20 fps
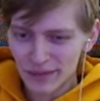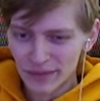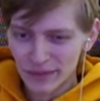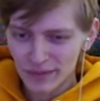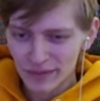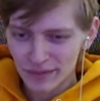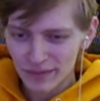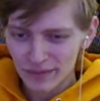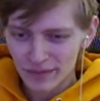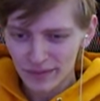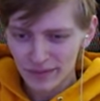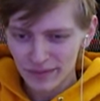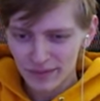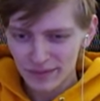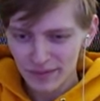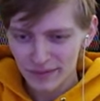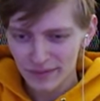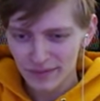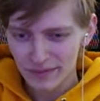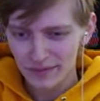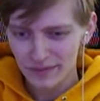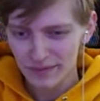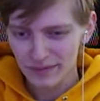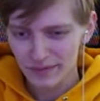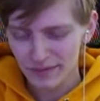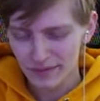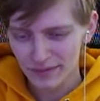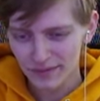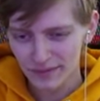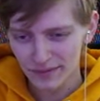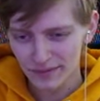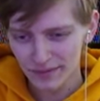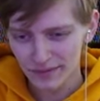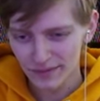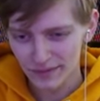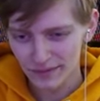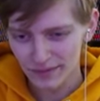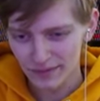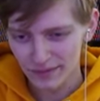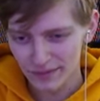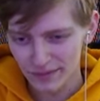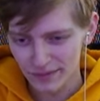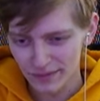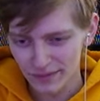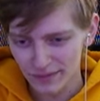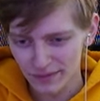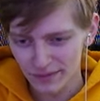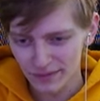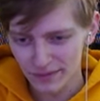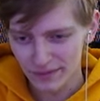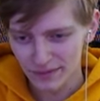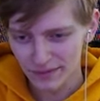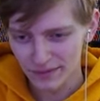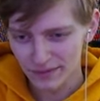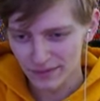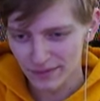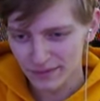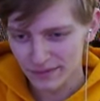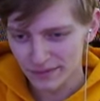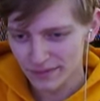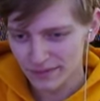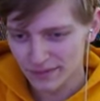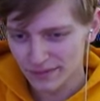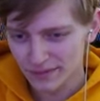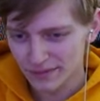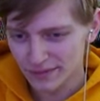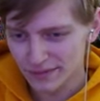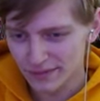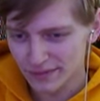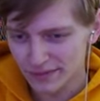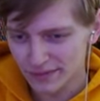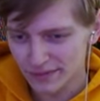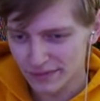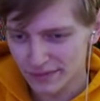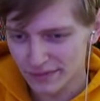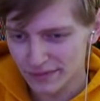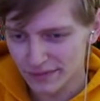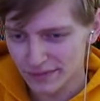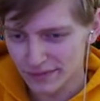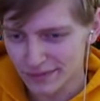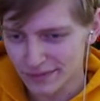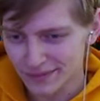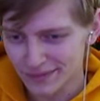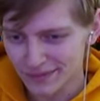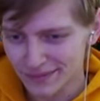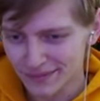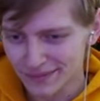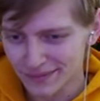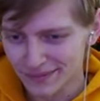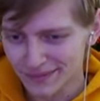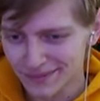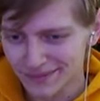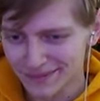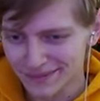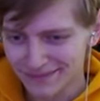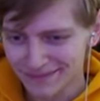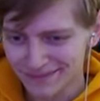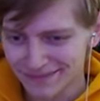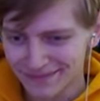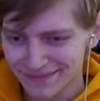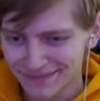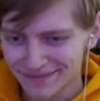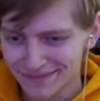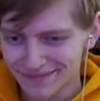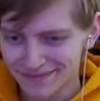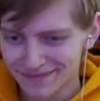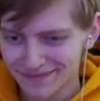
The person shown says nothing.